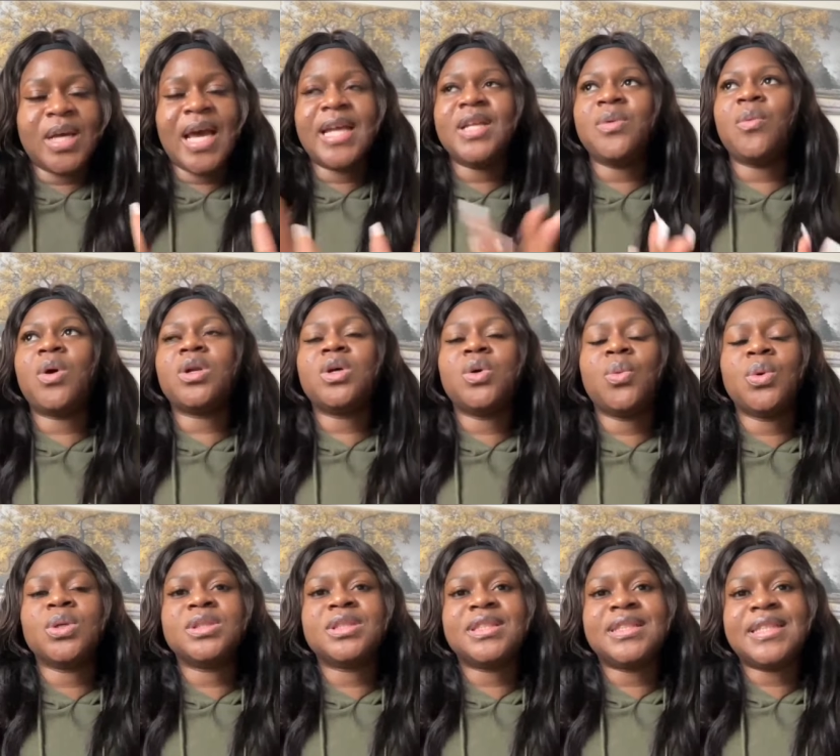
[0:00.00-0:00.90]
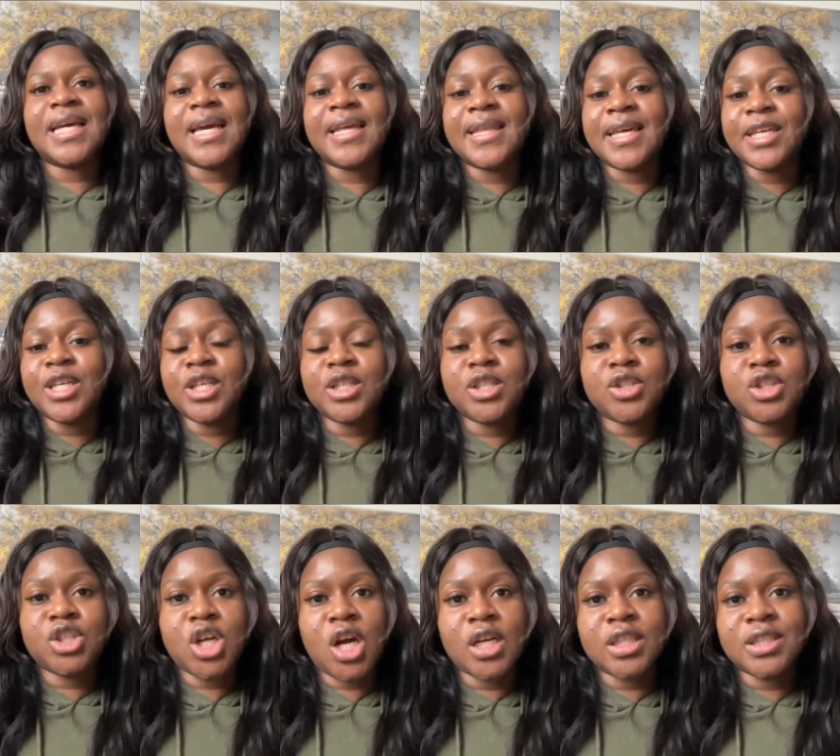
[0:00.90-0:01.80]
anyone who wants to take their
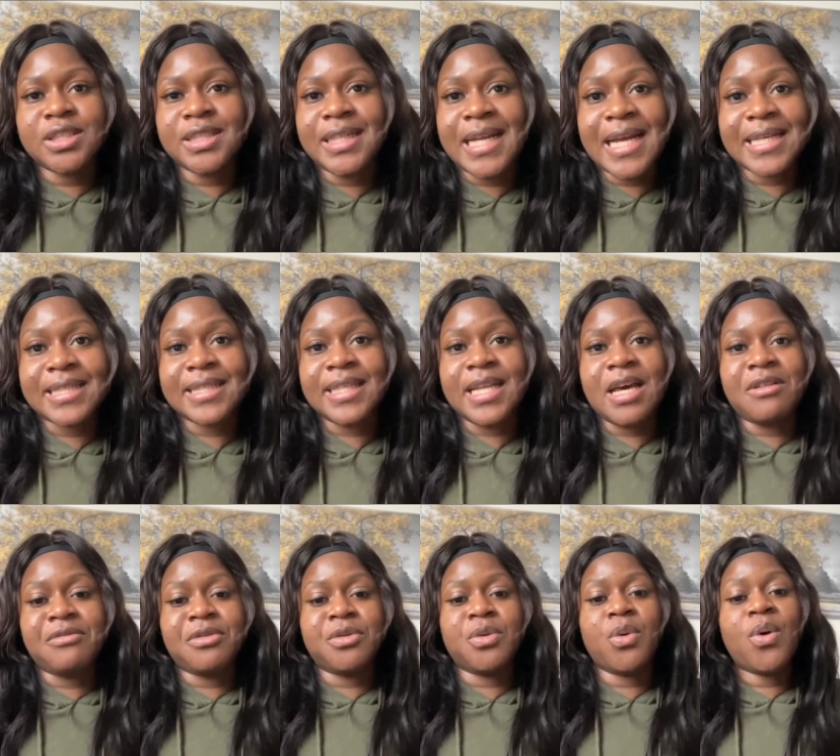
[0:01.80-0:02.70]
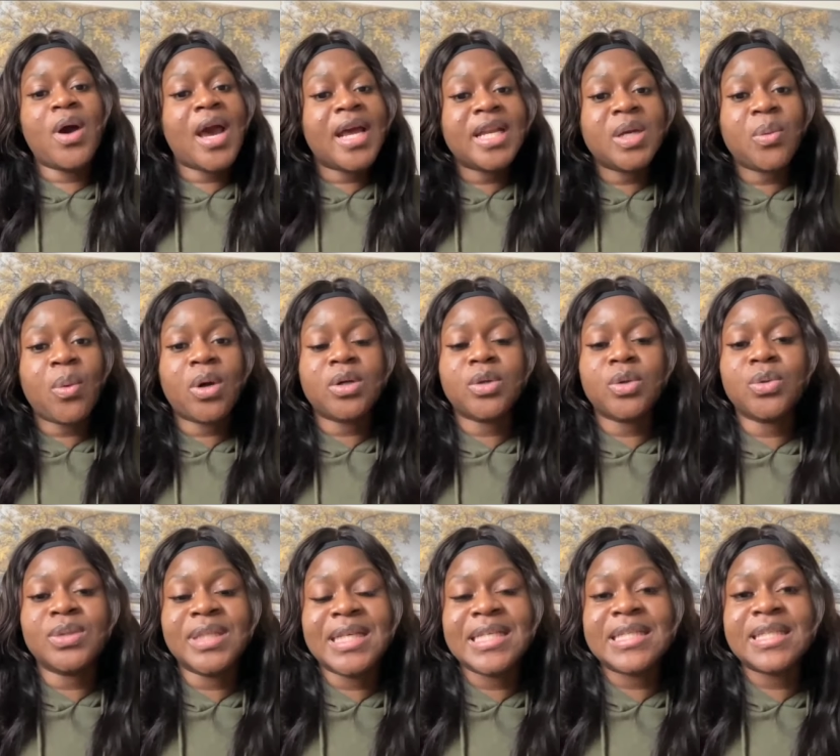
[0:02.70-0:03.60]
YouTube channel to the next level, or anyone
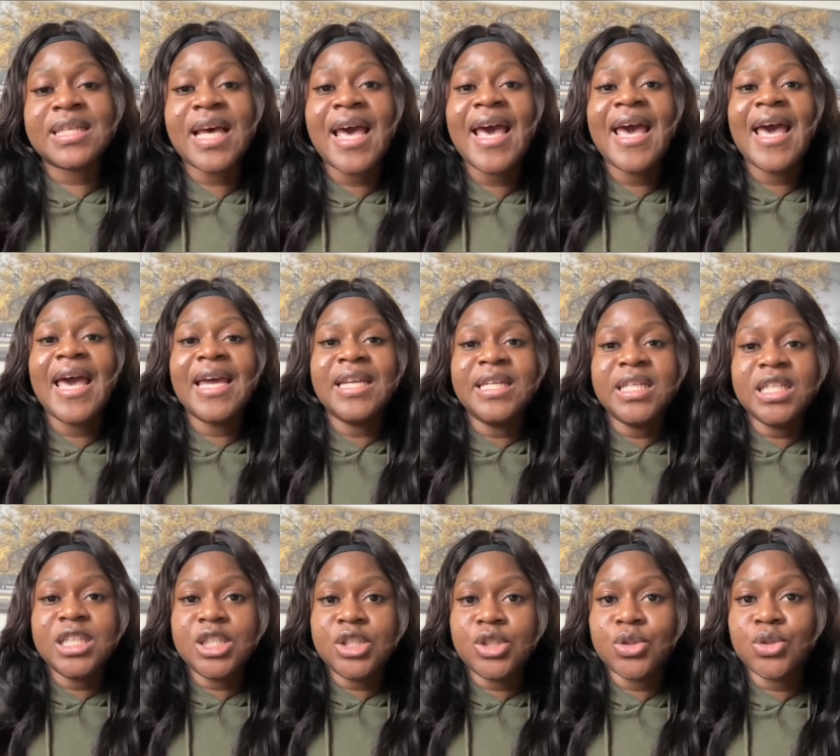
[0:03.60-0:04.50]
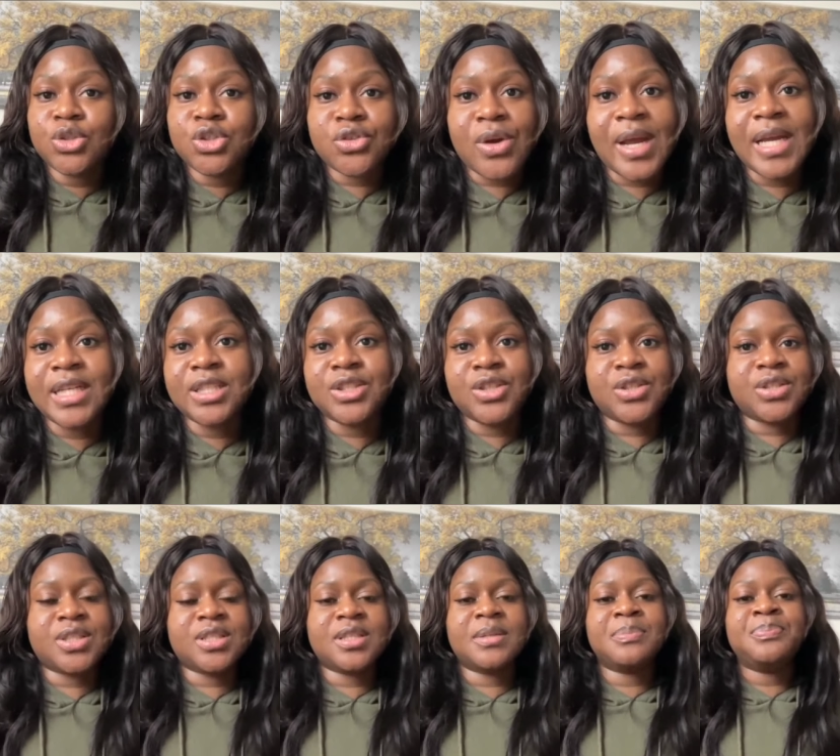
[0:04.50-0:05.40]
who needs a digital
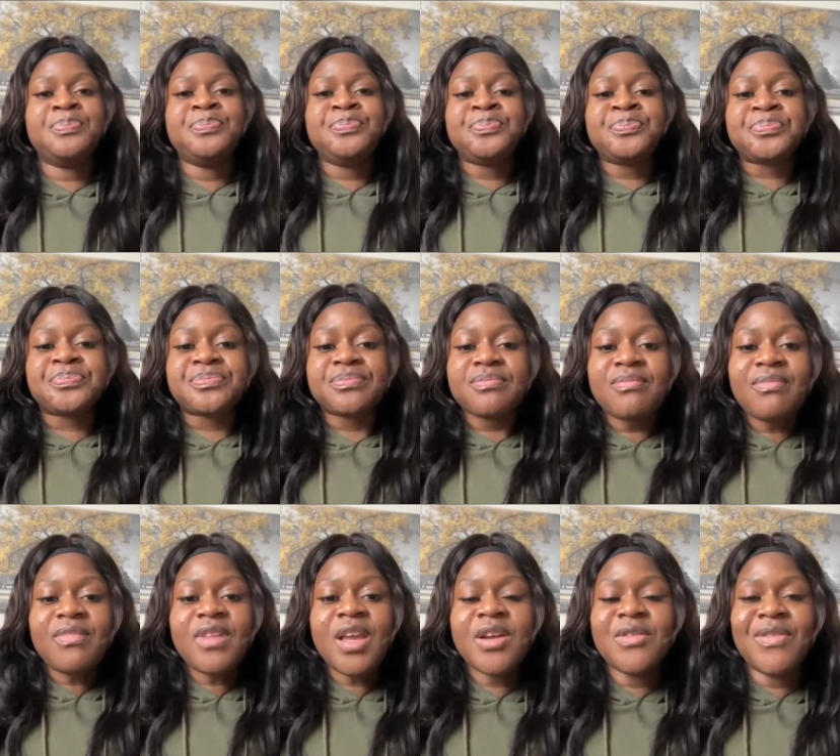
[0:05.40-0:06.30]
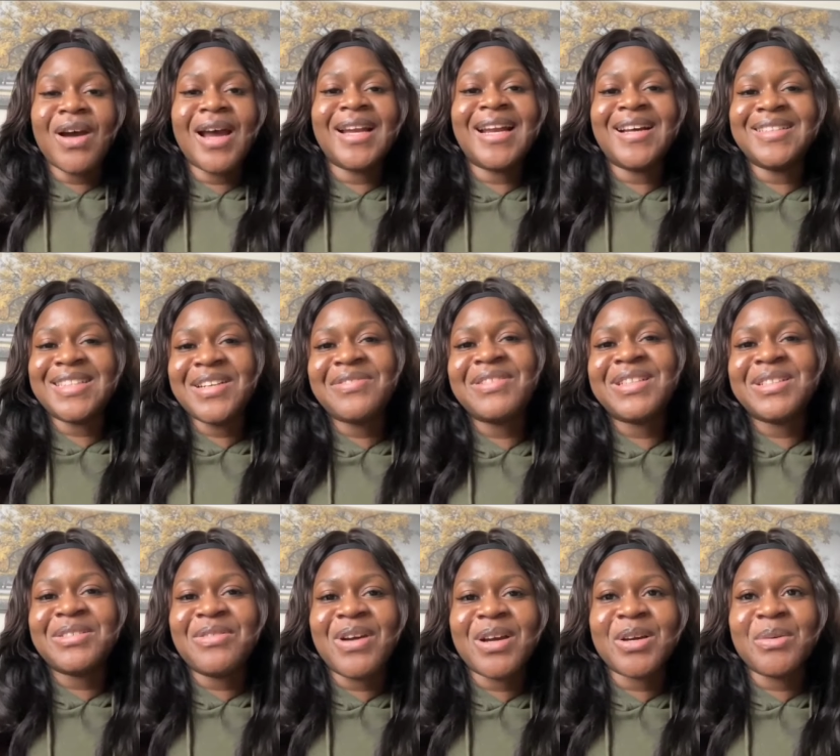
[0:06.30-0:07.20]
strategist. Right, I
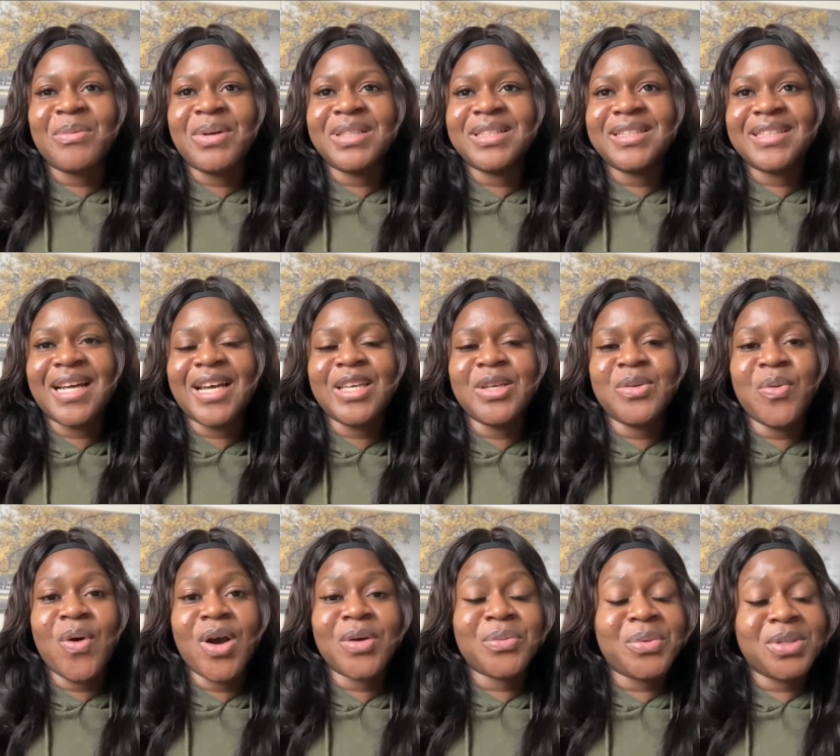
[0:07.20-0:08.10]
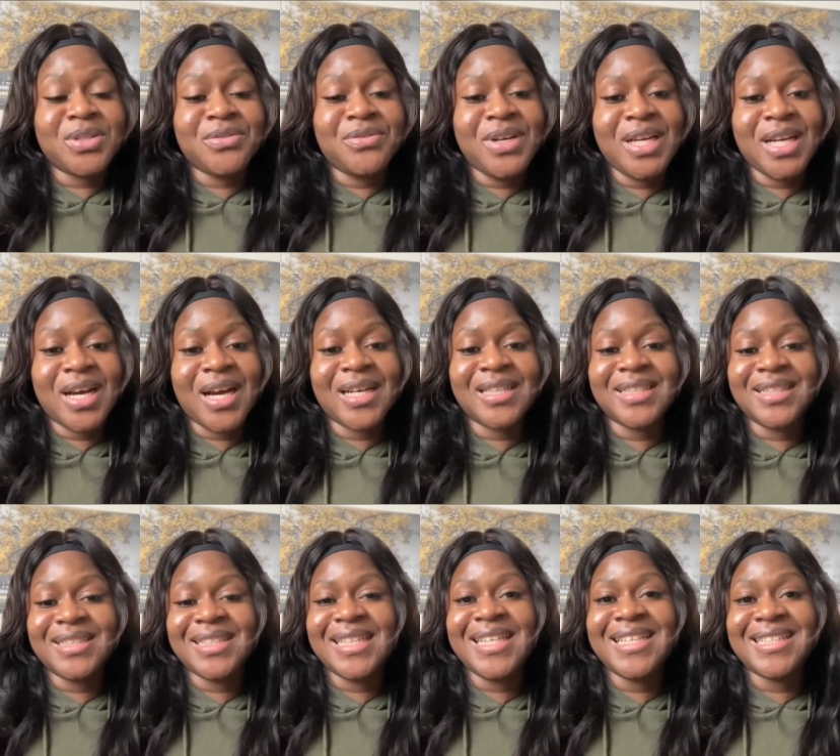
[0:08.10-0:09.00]
definitely recommend that you work with Riyad.
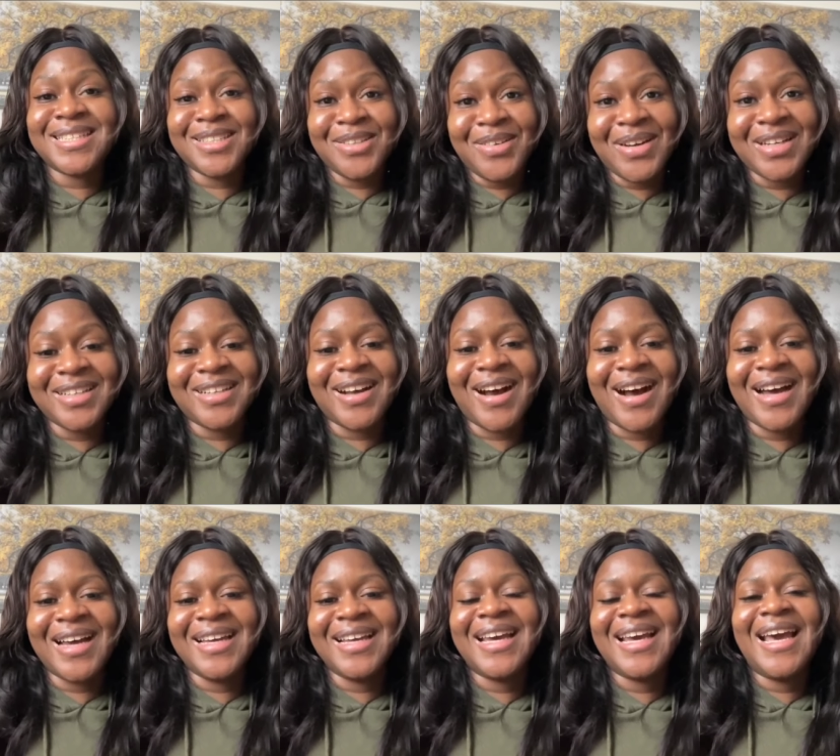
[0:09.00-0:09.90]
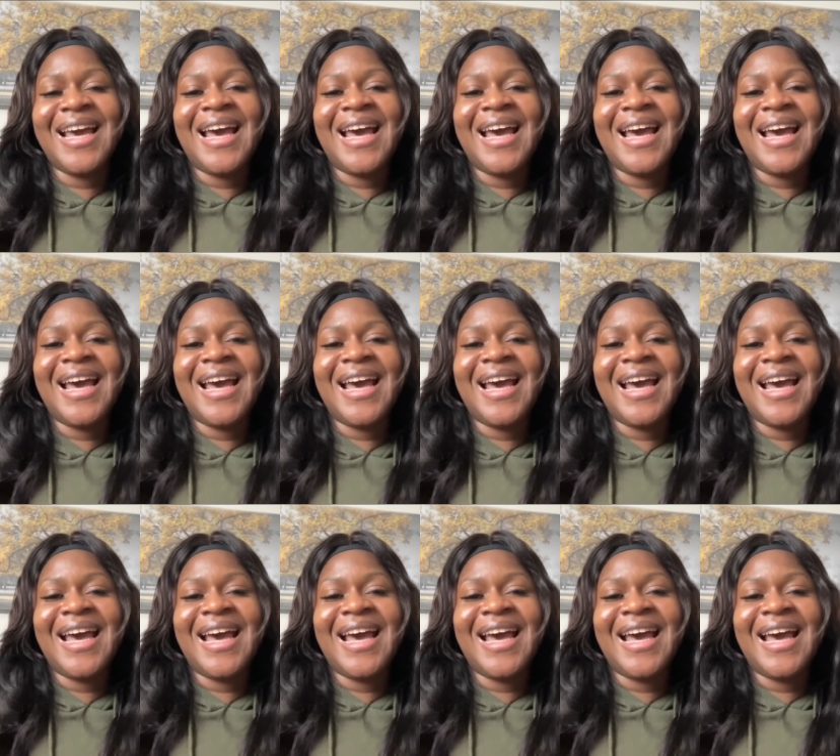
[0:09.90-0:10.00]
He's a great guy